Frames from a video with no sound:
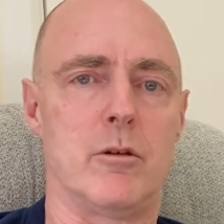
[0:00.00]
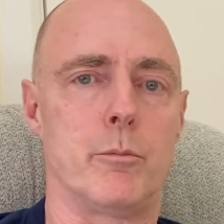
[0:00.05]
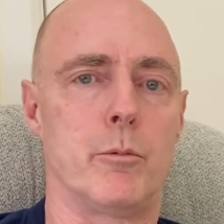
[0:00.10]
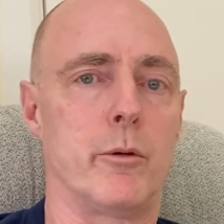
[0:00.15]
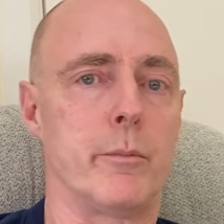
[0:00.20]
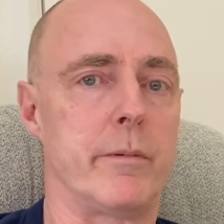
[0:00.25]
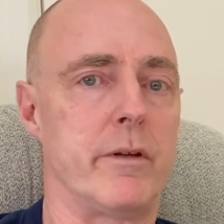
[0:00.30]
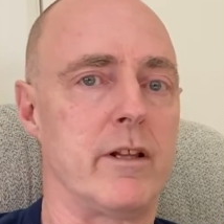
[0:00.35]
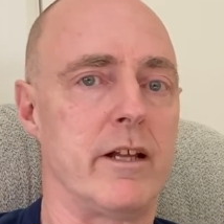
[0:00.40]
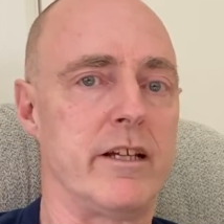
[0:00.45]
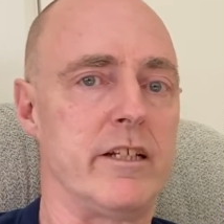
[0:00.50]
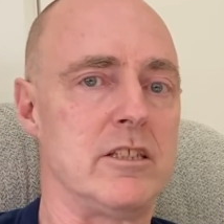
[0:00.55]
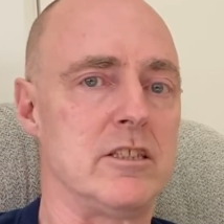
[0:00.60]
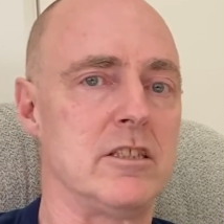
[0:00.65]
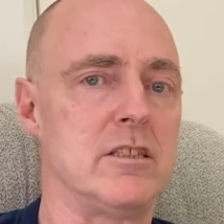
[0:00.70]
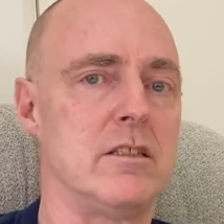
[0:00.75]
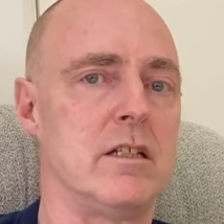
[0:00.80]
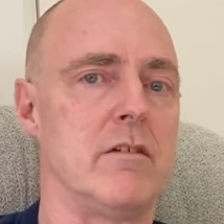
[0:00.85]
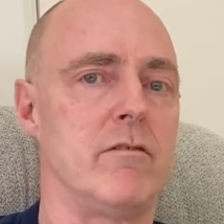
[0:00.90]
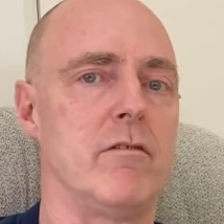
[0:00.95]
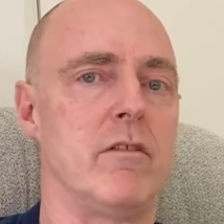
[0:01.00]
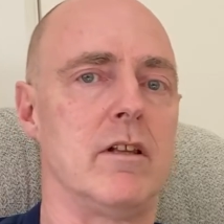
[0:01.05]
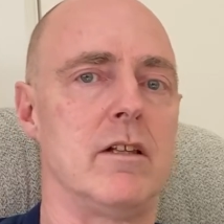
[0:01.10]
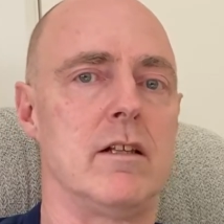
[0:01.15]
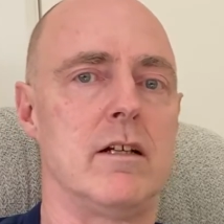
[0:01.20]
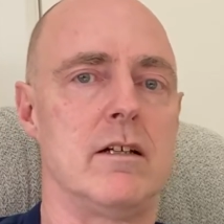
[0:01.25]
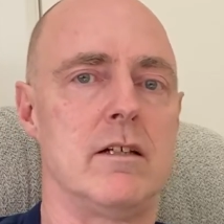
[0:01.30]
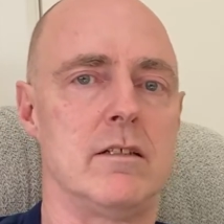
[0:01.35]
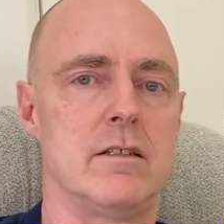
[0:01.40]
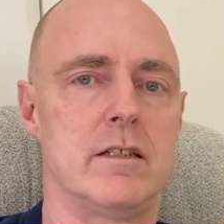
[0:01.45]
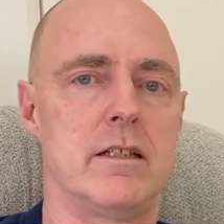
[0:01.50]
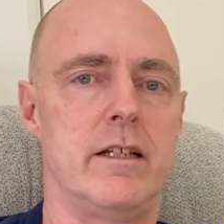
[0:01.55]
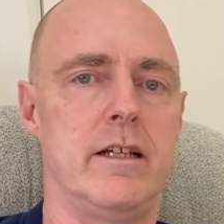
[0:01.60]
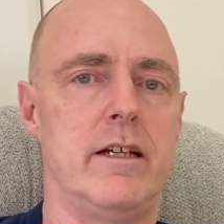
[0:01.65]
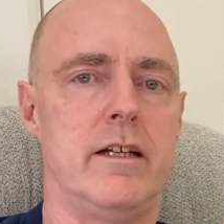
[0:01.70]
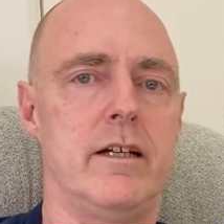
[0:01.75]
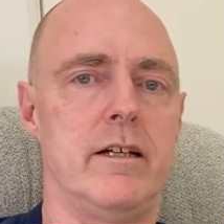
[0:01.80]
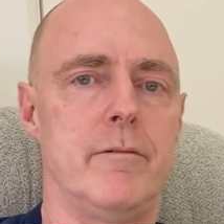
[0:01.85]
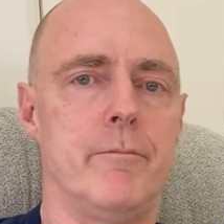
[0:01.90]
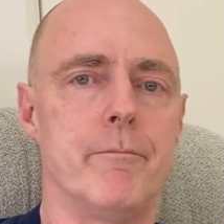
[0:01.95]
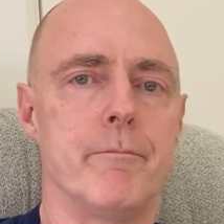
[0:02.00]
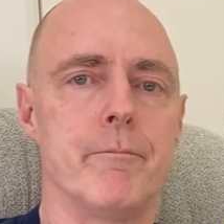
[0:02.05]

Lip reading: population over the last year